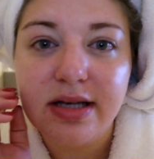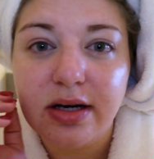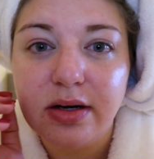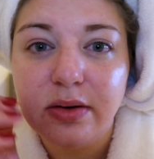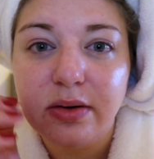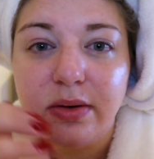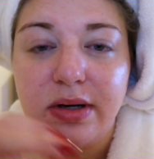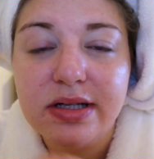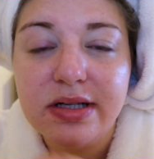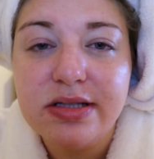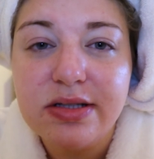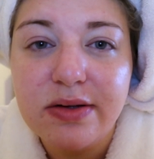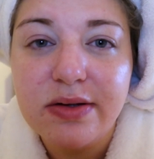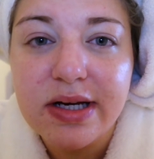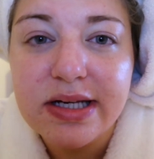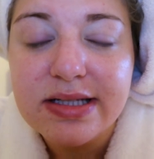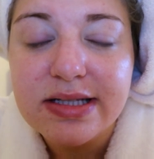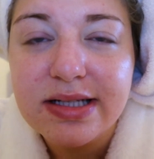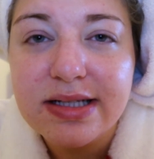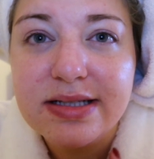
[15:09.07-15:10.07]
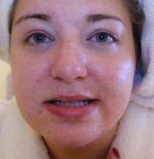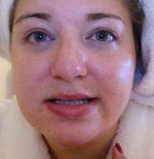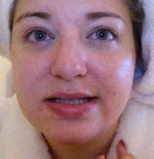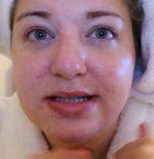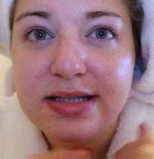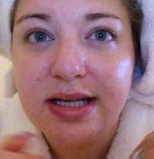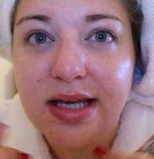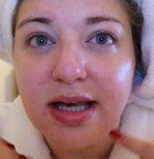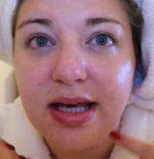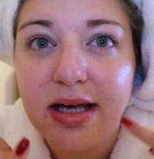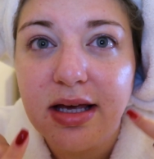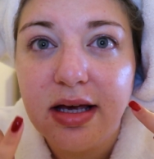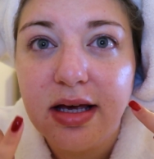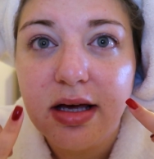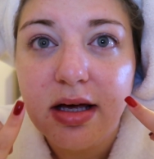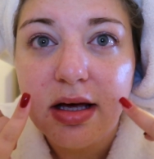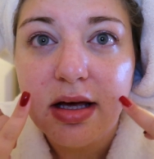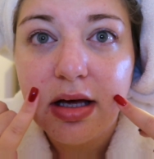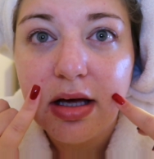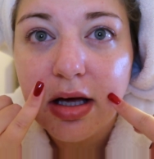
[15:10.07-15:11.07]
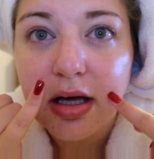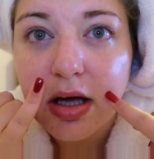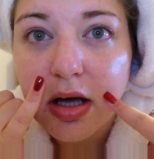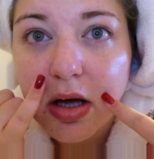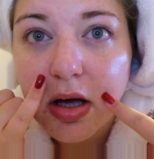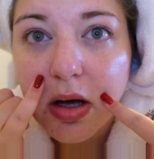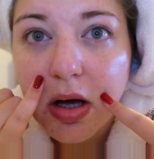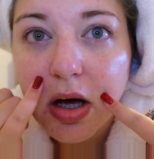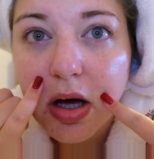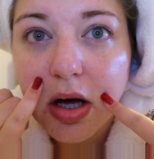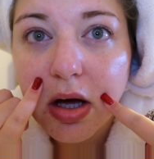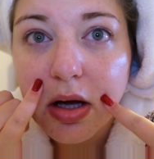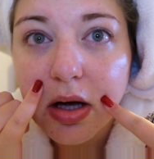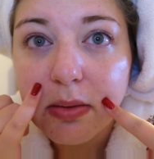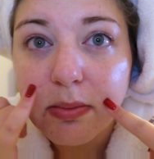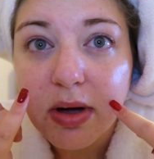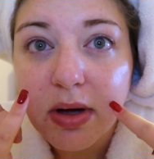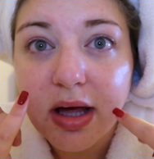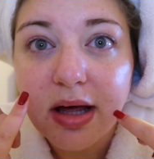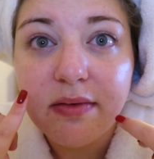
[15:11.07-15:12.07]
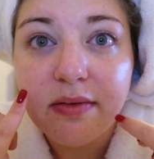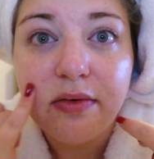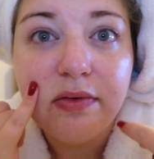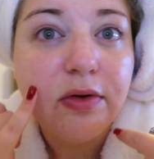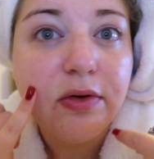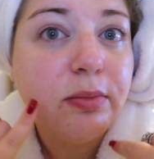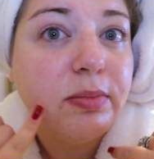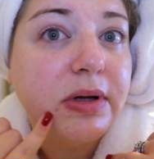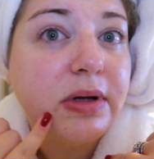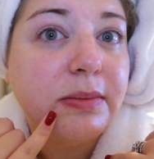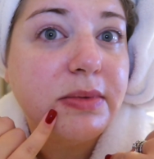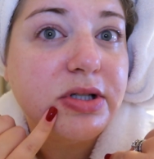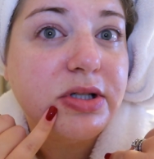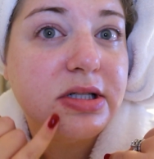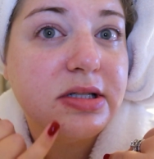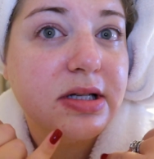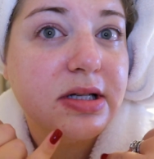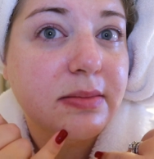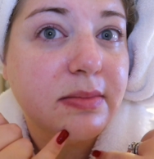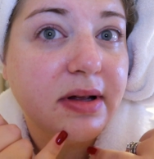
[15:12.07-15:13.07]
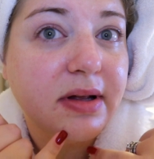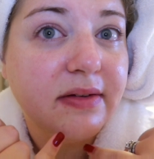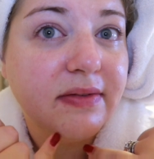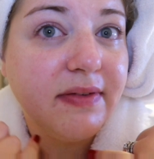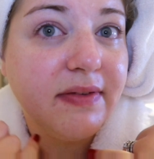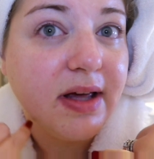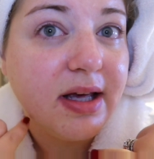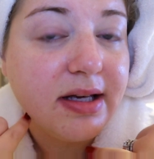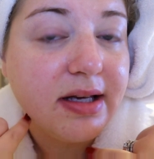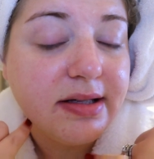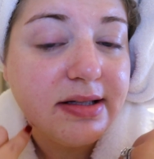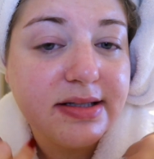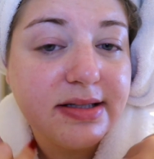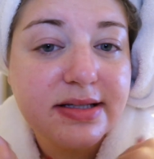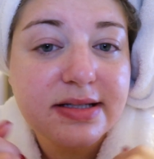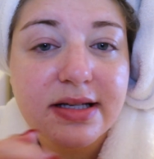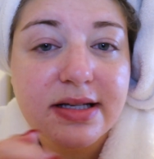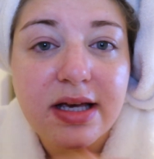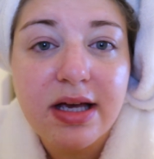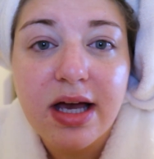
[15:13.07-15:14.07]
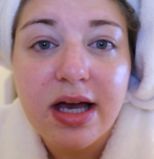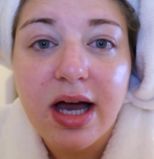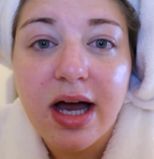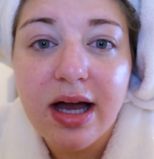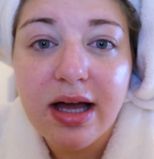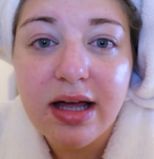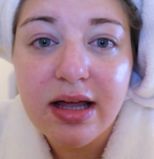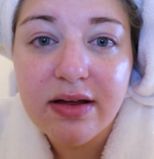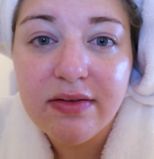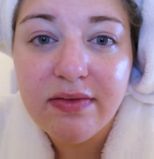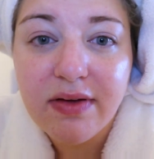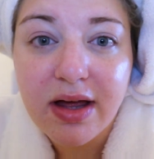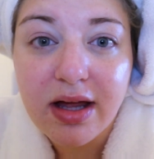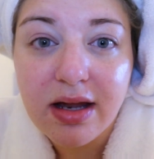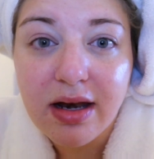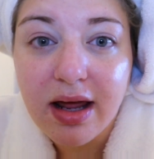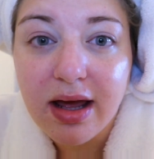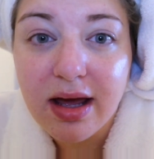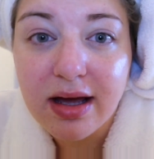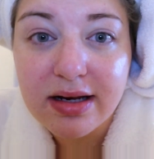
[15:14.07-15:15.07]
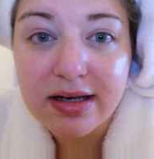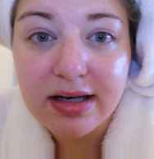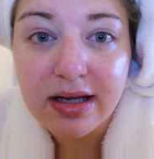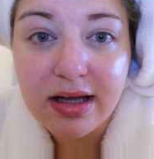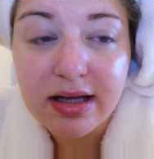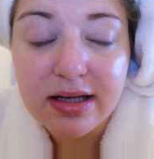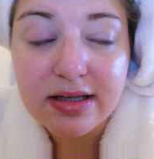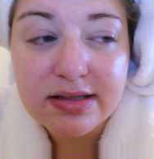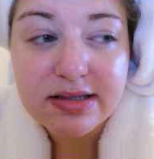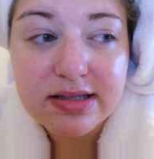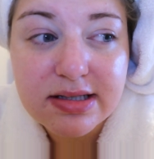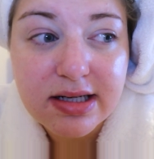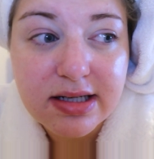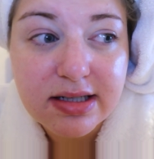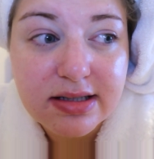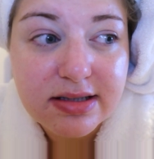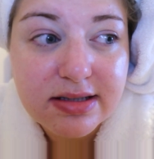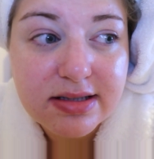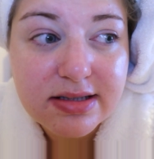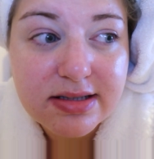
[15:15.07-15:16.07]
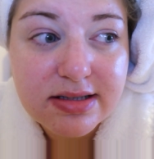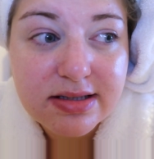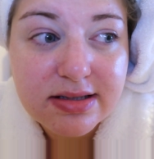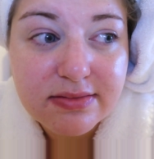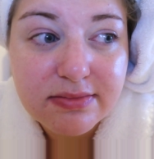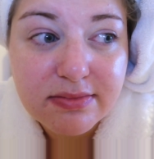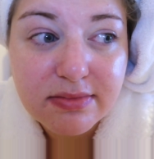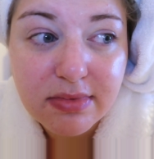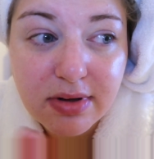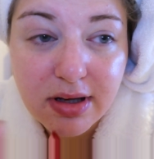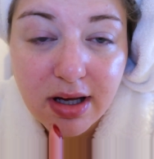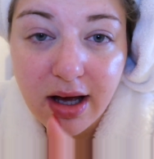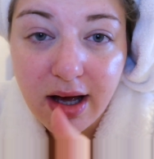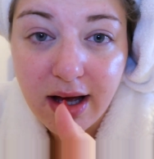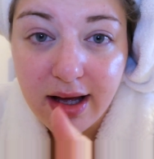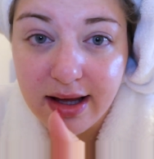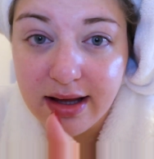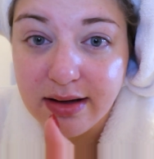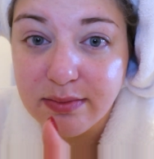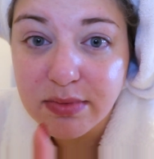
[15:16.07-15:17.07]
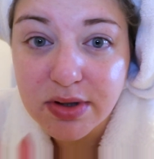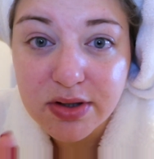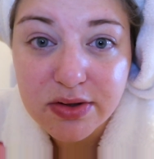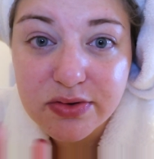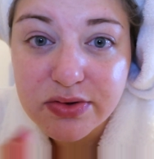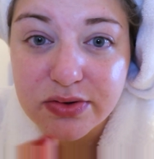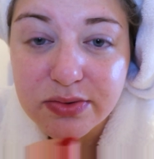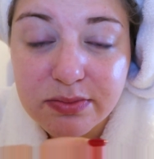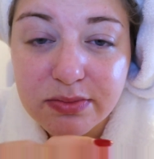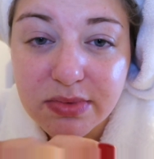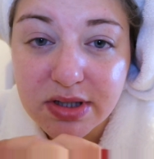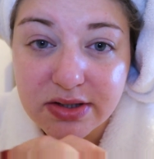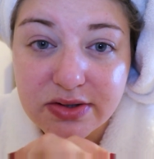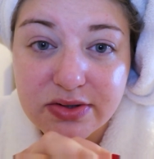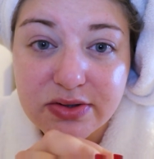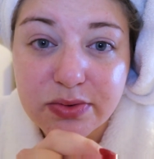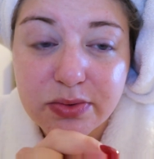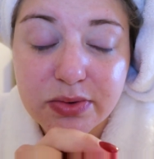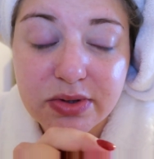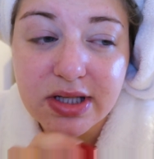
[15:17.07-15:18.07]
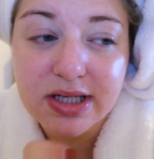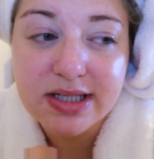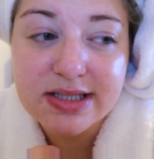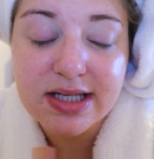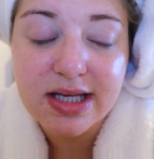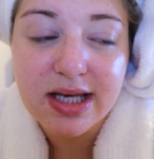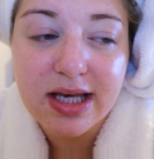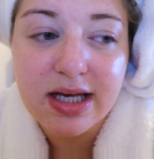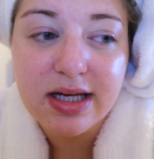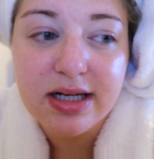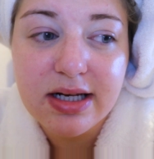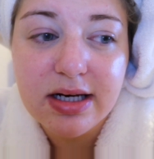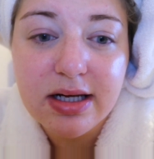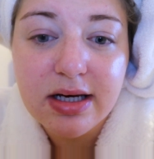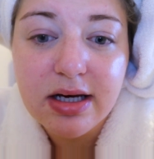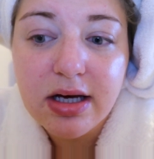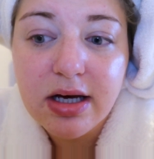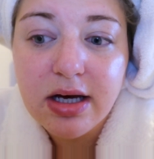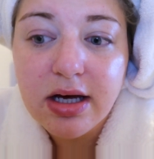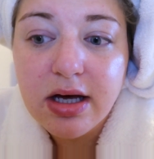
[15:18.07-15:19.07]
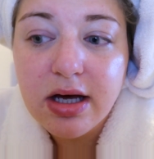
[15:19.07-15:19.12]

so as you guys can see, I have a few blemishes on my face. I have had acne since I hit middle school as a kid.